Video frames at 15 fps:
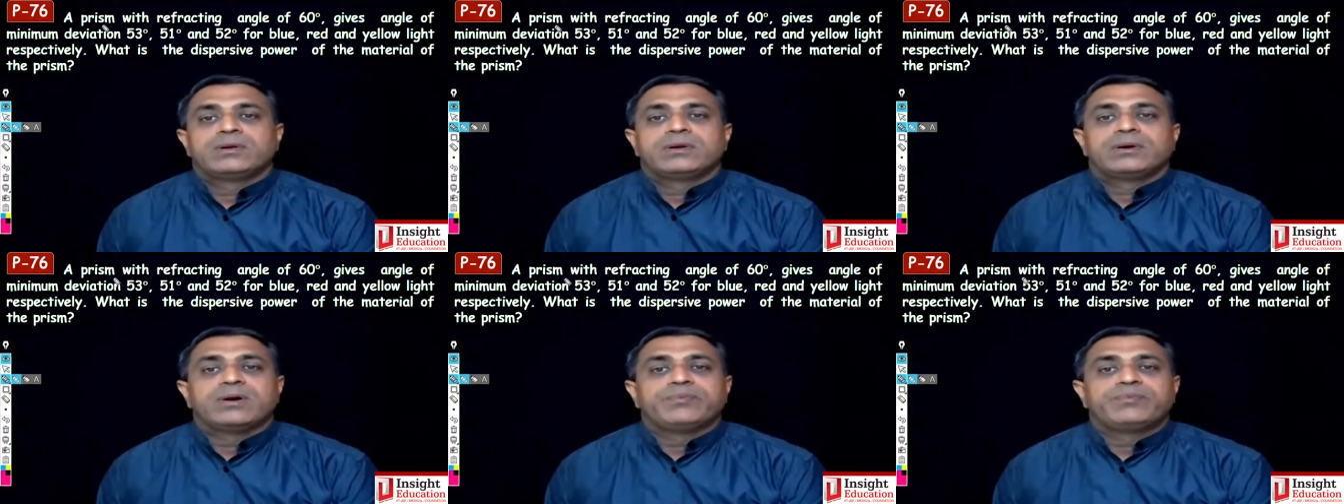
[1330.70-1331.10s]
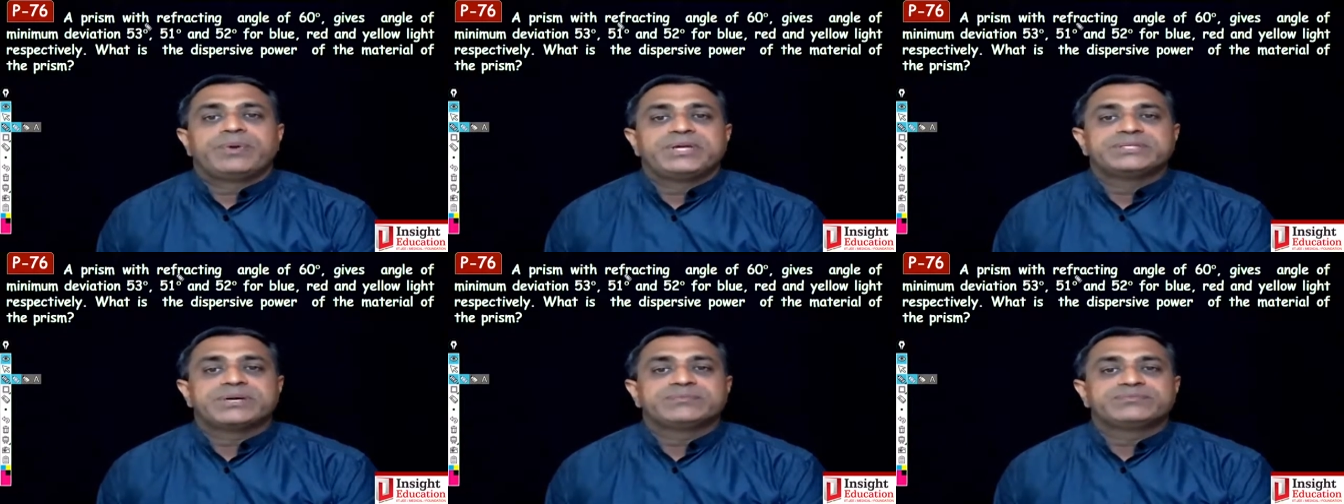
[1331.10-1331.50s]
A
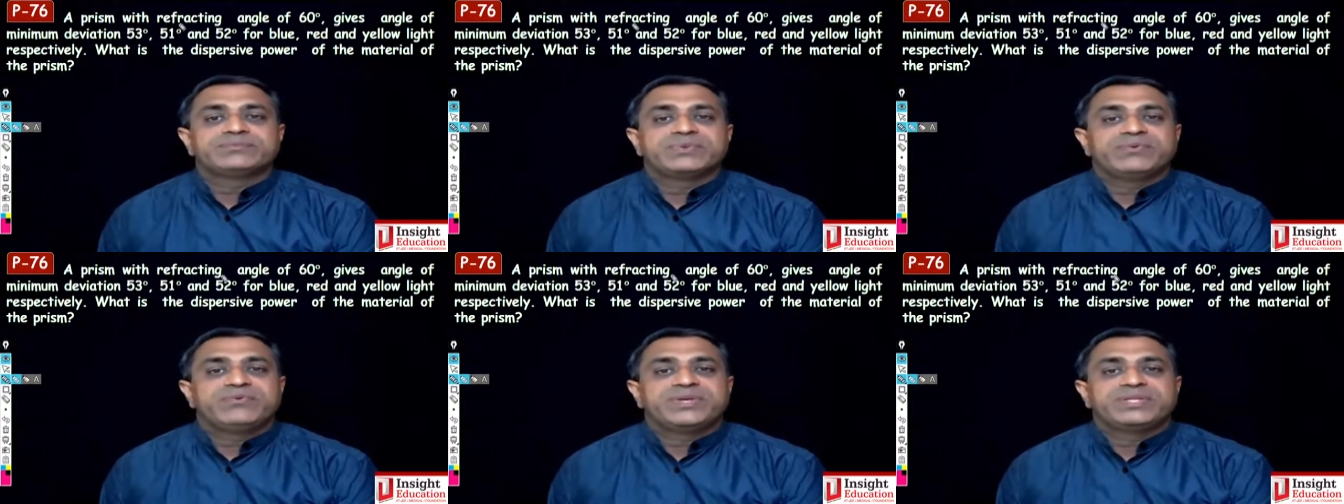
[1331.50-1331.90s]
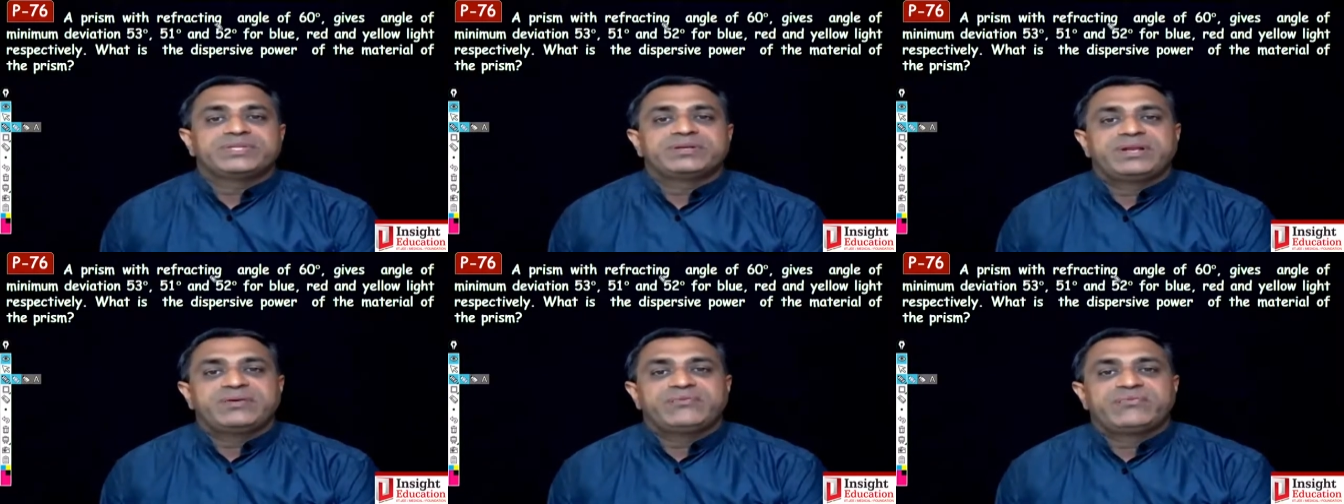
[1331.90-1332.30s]
prism with
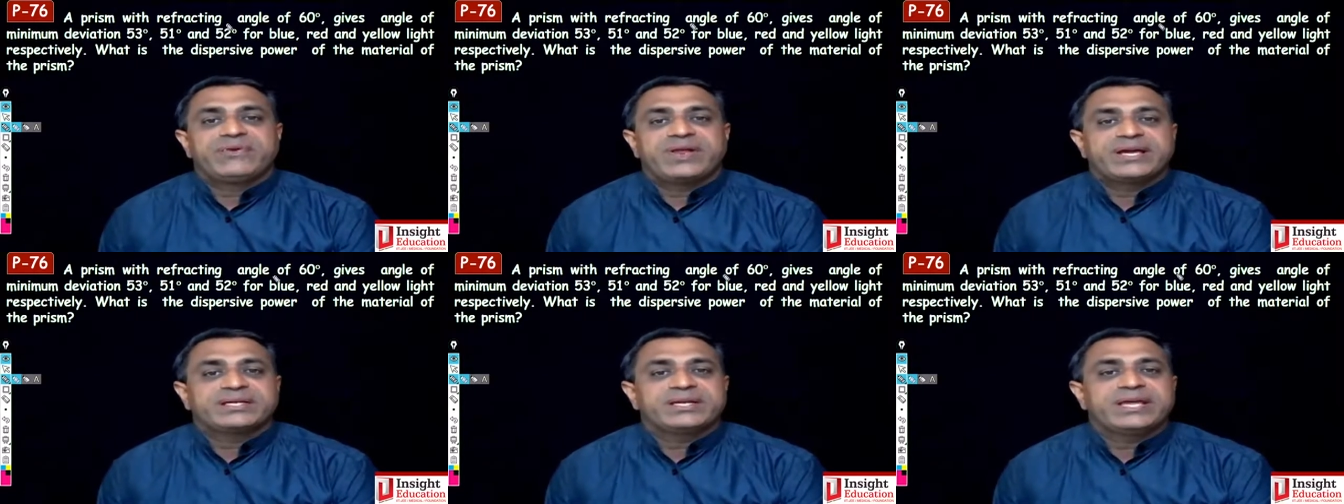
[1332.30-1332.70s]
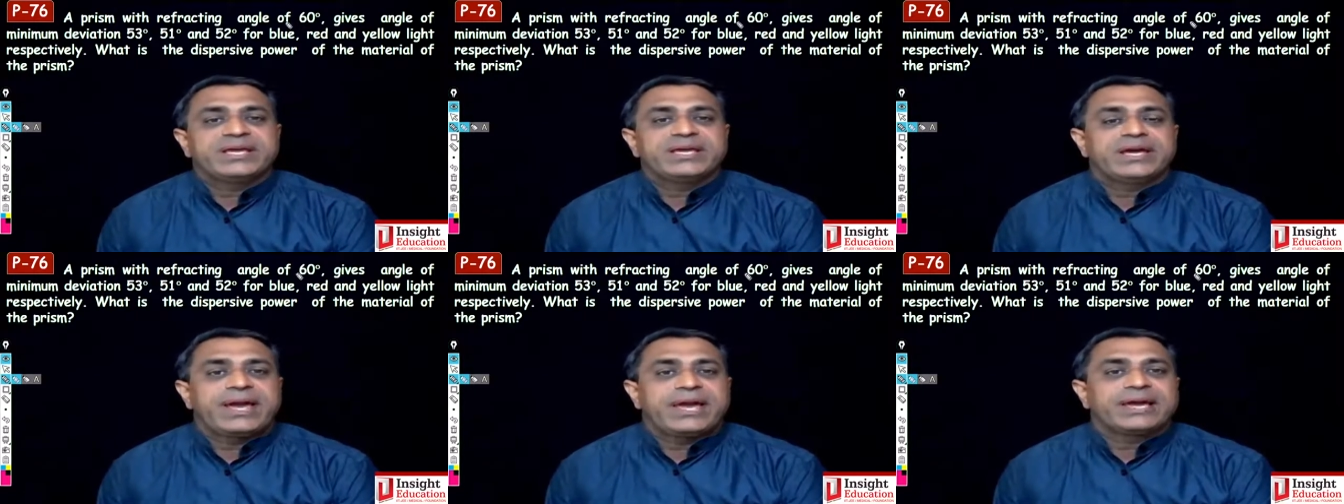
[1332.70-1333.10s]

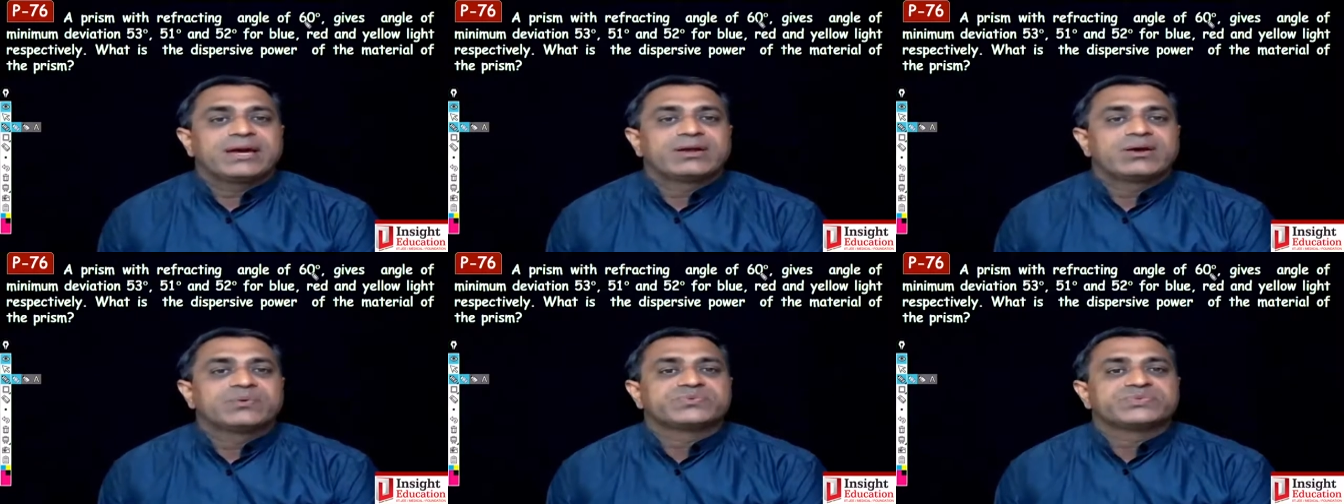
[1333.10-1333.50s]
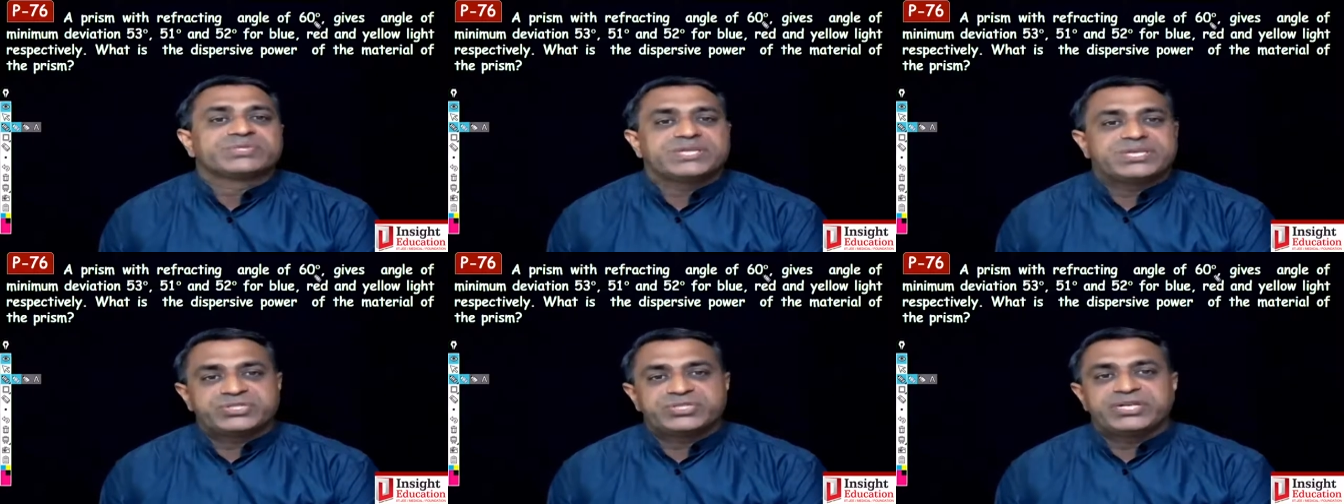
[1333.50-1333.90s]
refracting angle of
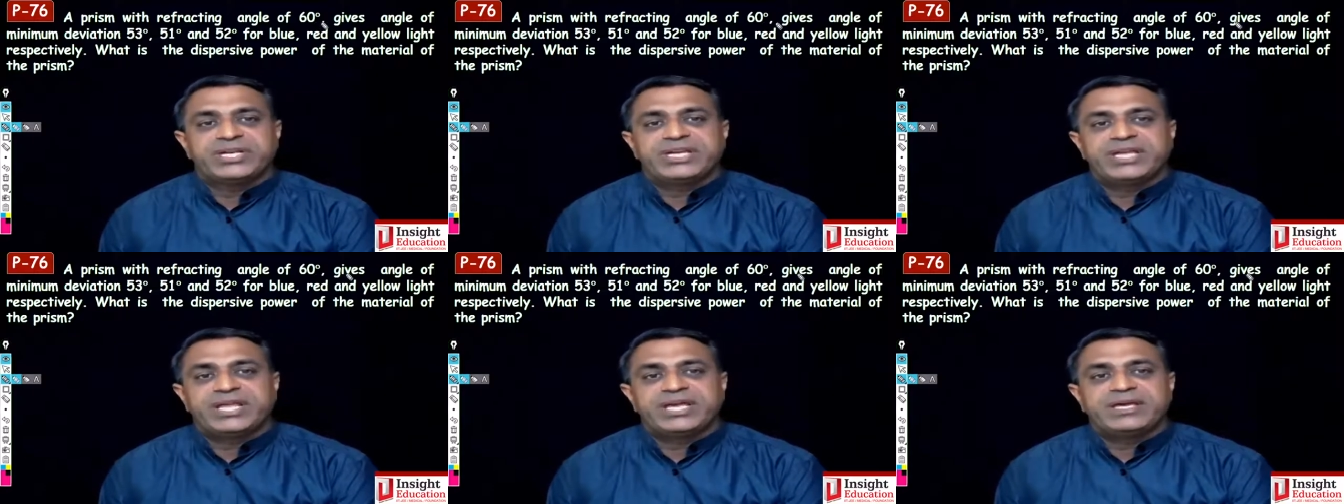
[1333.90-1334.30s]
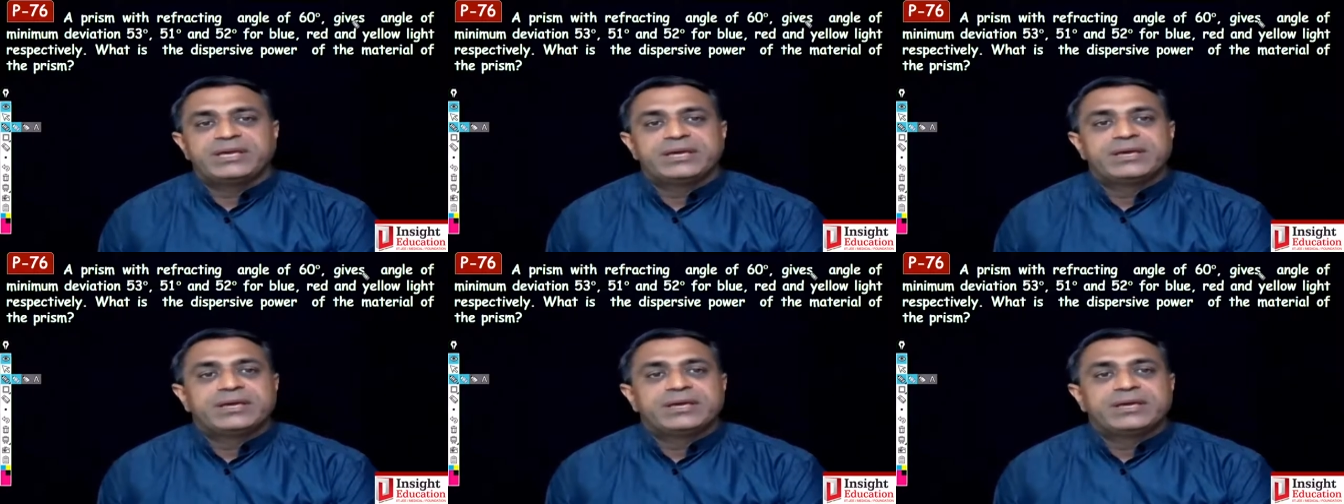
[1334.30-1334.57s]
60 degree